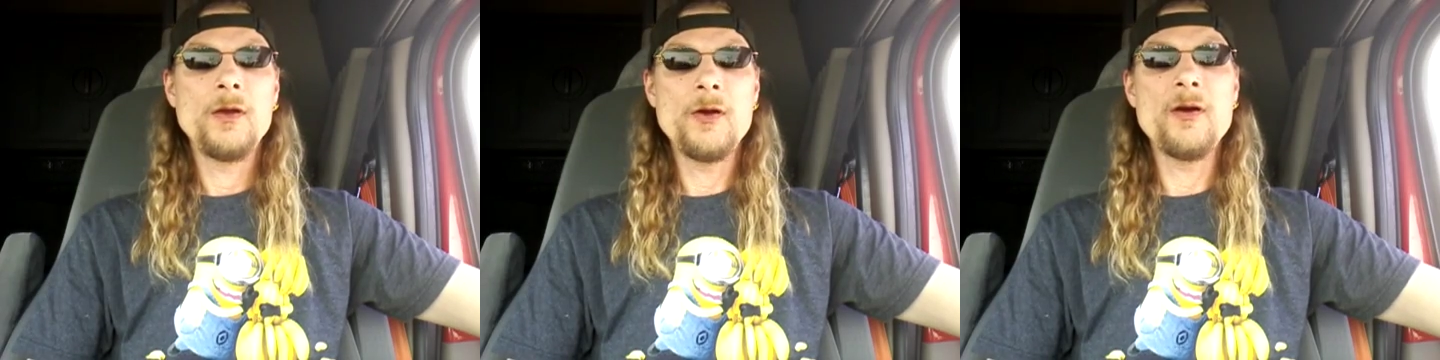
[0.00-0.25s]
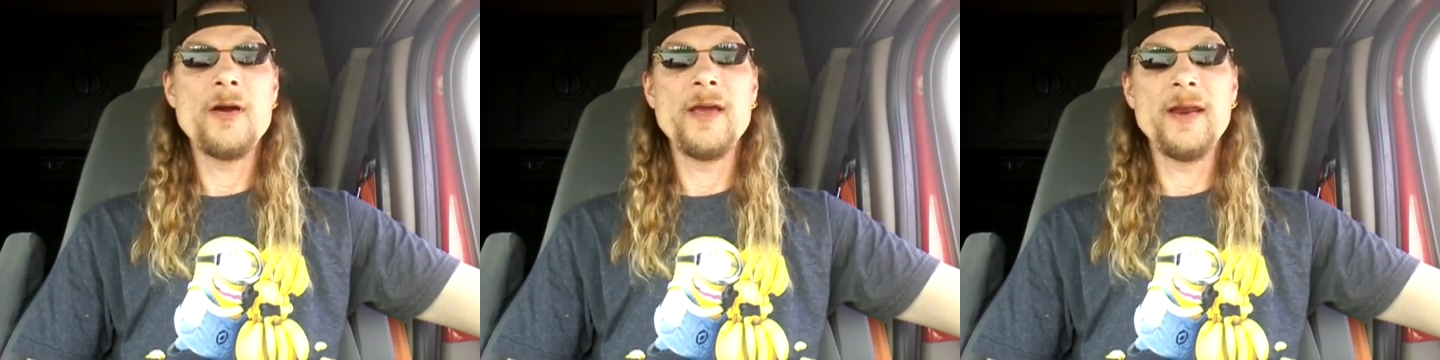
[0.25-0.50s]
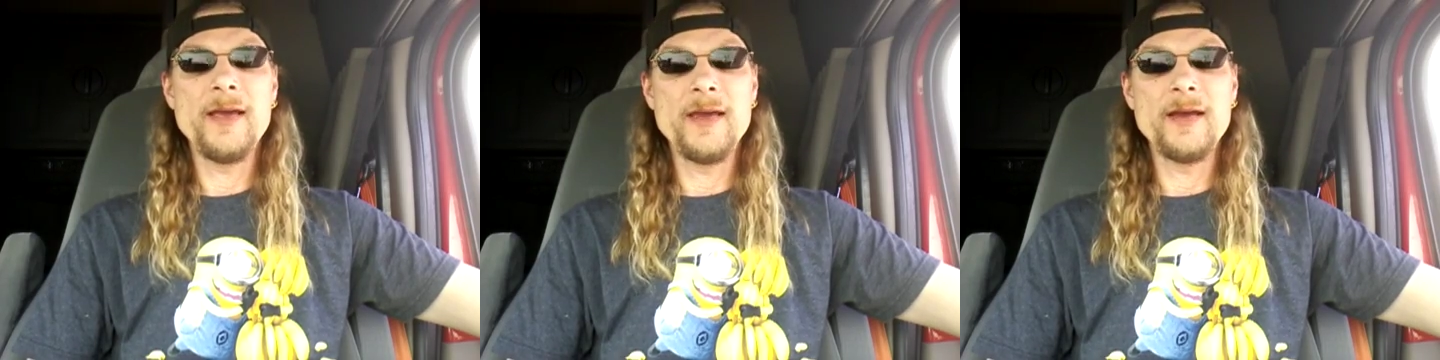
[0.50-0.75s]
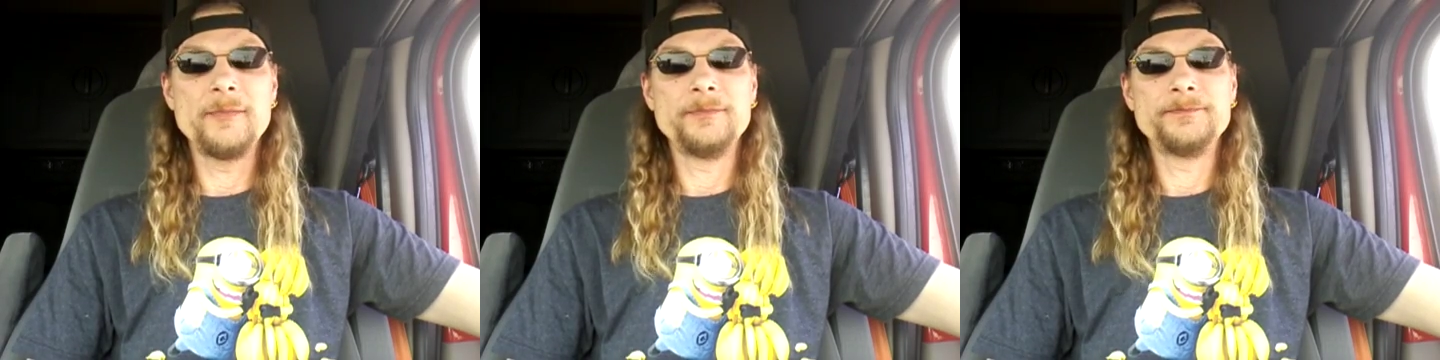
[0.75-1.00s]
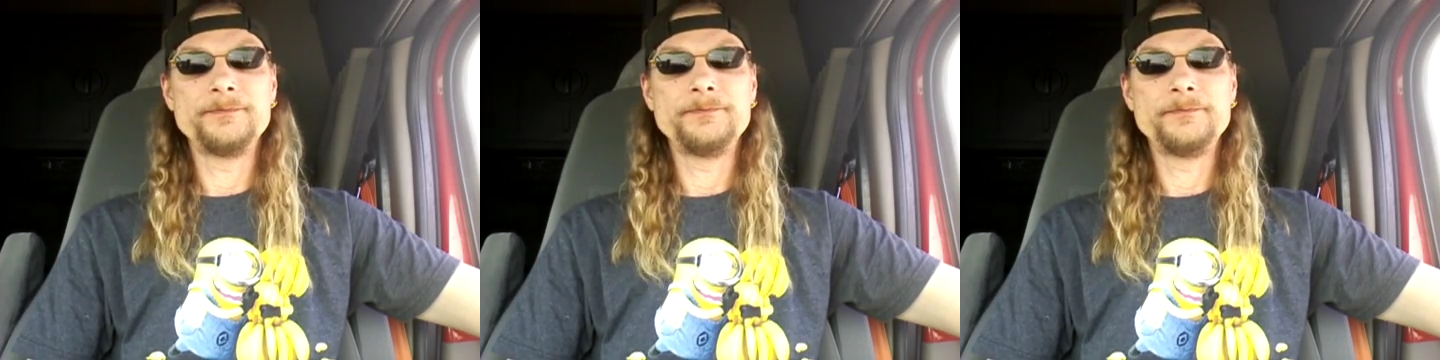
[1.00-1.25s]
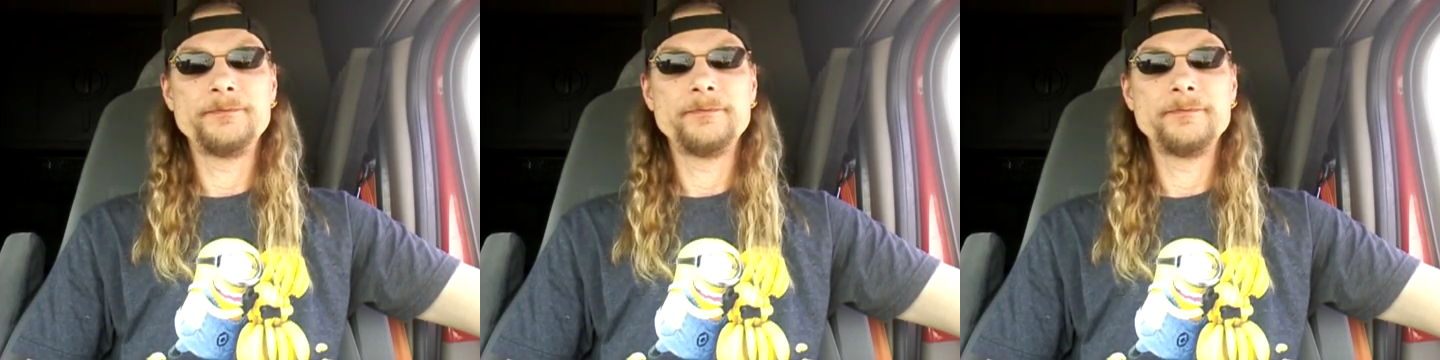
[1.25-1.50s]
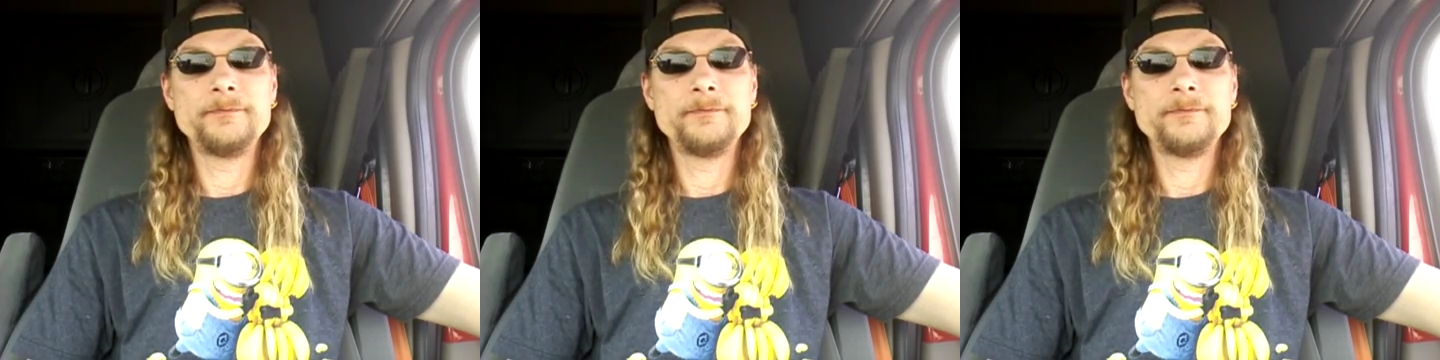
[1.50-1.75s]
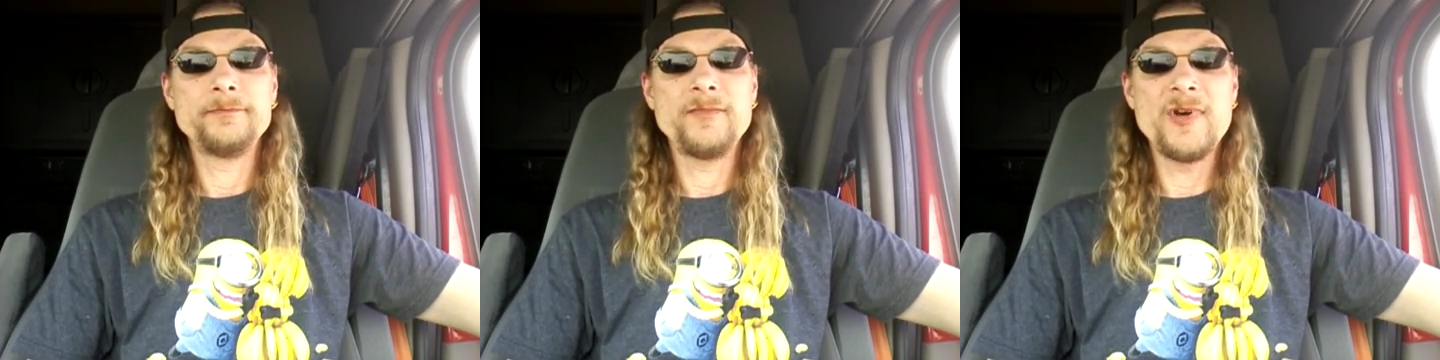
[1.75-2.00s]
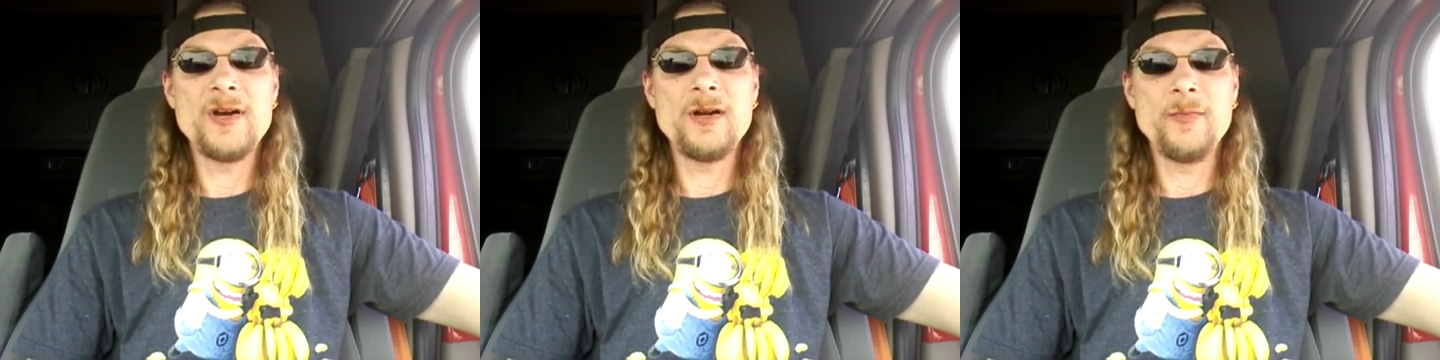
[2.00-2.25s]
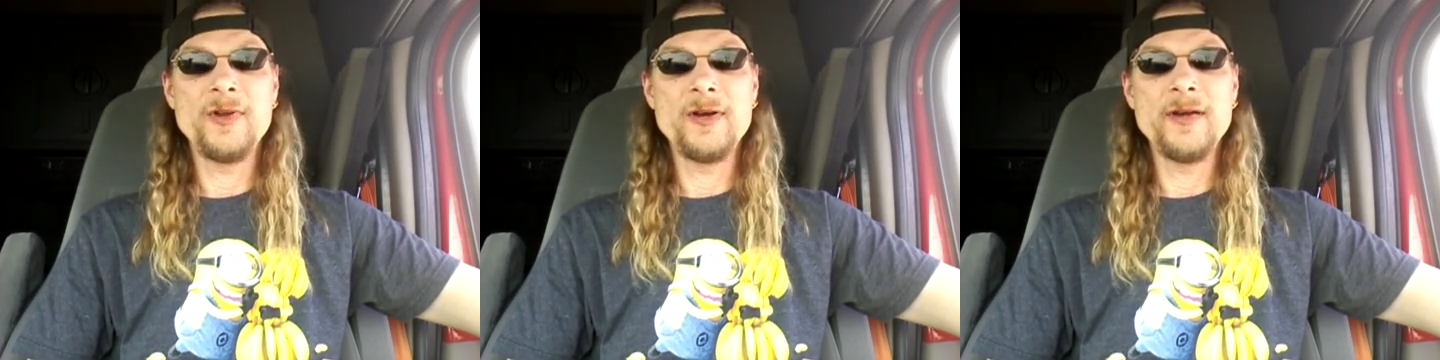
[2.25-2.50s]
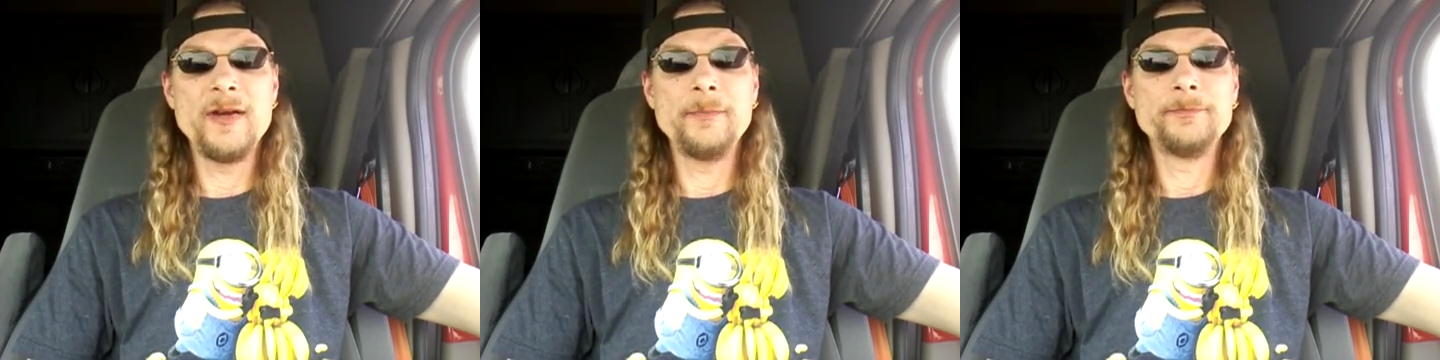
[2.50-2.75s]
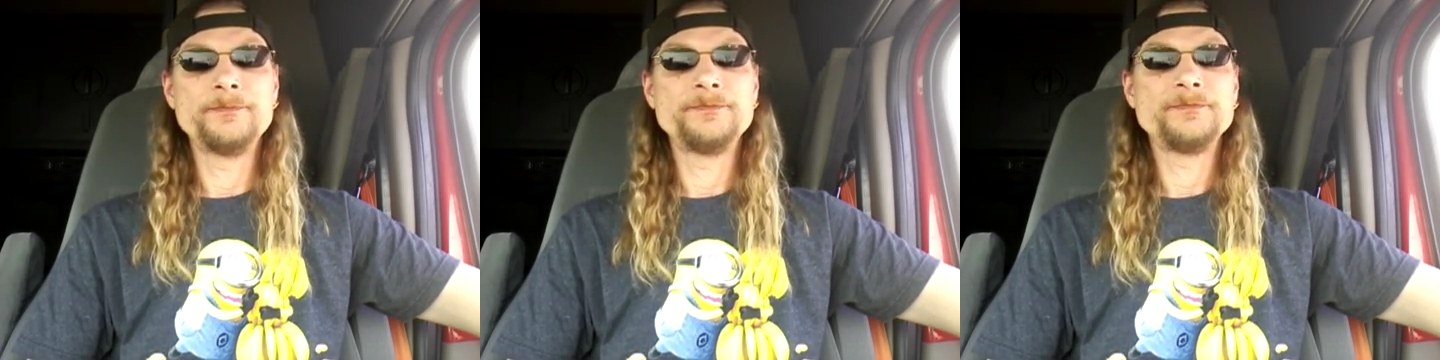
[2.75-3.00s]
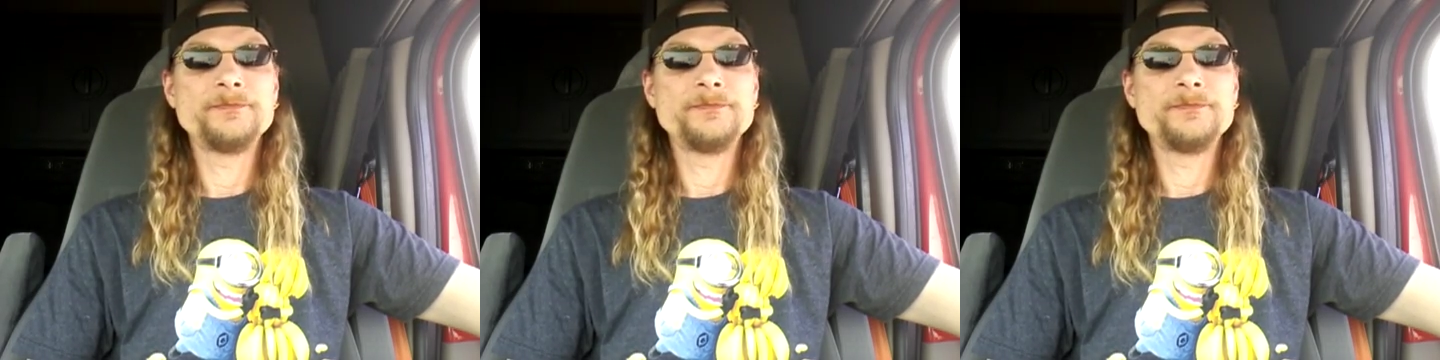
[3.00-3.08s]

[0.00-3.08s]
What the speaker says: You're an idiot. Bottom line.